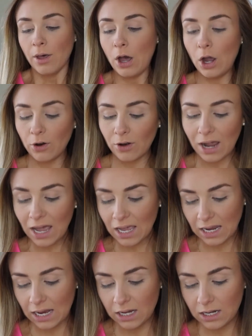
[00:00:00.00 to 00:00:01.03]

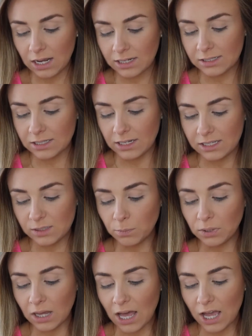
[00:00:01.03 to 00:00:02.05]
Alright, next is
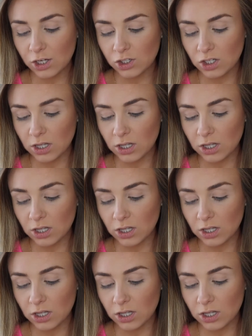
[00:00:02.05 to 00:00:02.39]
blush.